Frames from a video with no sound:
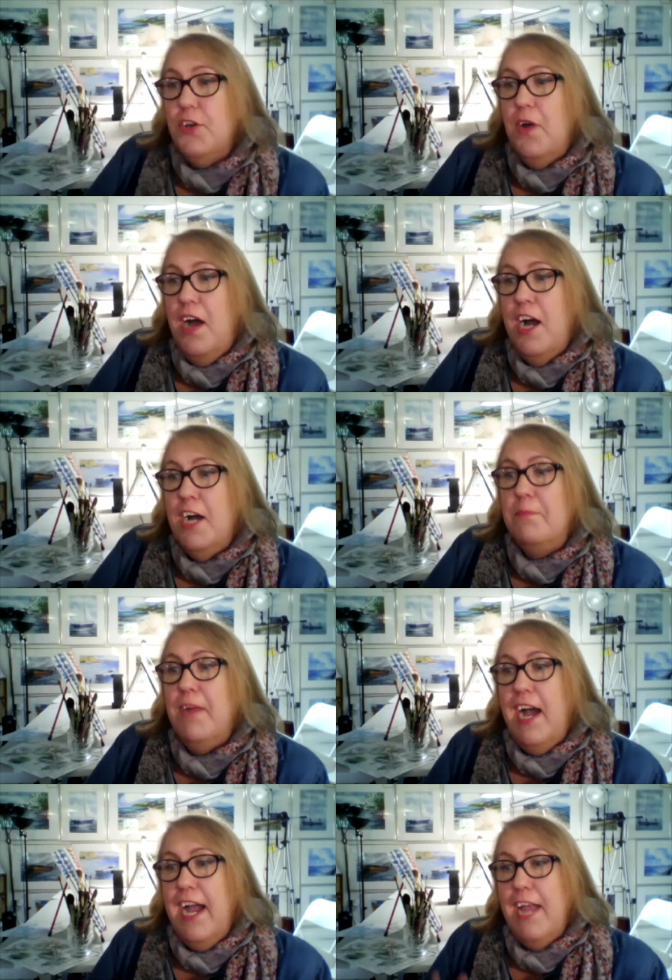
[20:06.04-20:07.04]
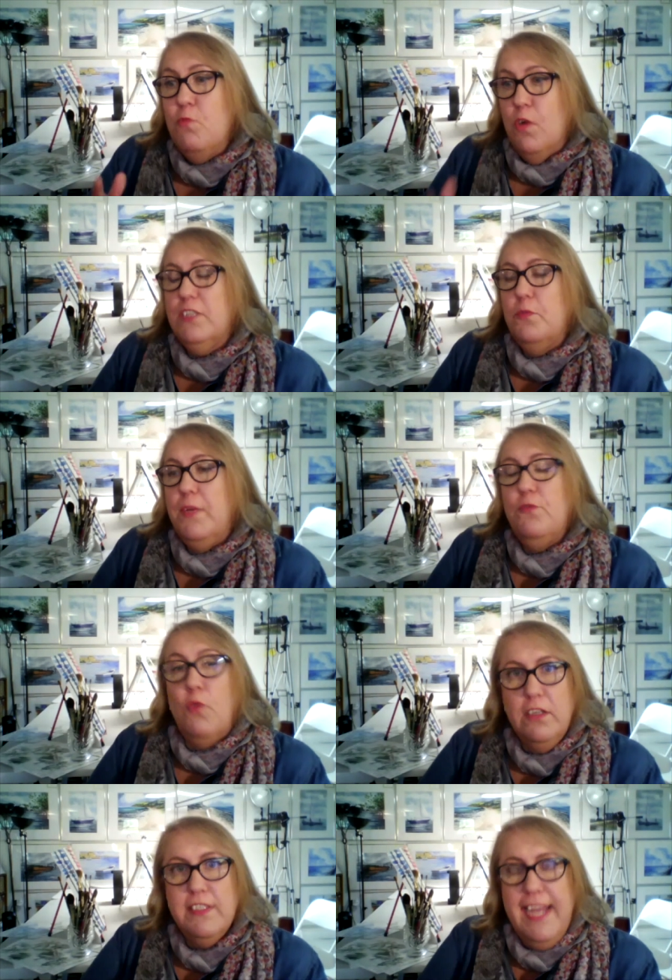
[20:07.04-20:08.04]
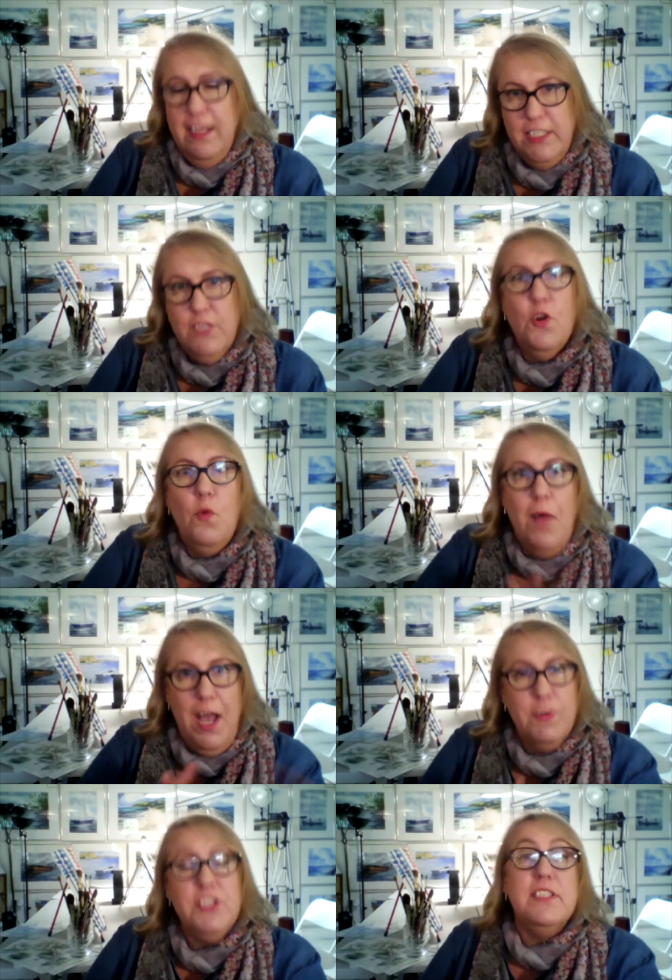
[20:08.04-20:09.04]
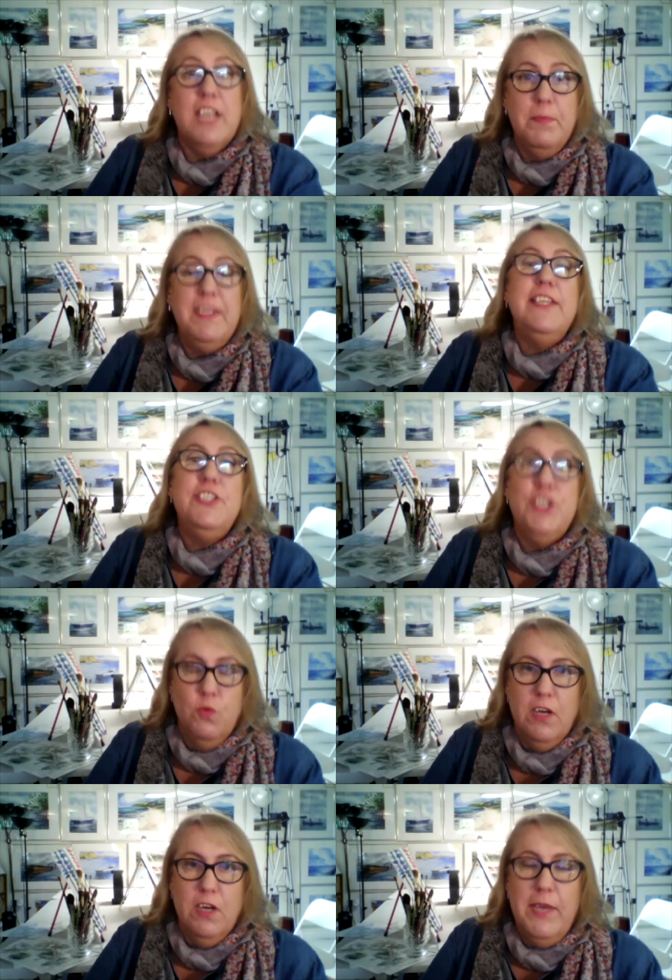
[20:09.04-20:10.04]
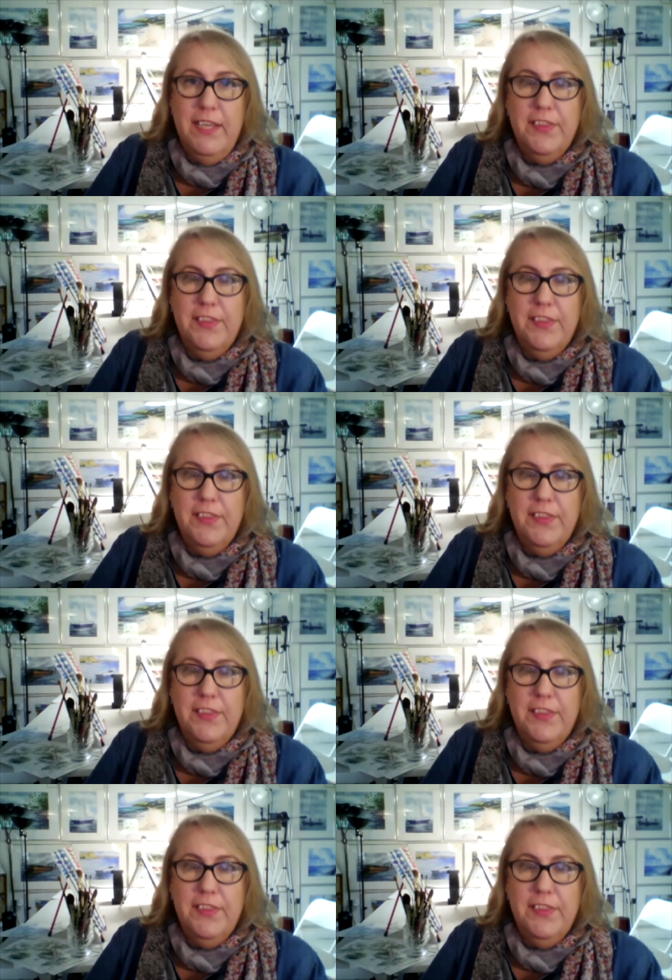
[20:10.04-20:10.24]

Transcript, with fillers: um, I worked with World Talents for a while, which is a company that you work with. That,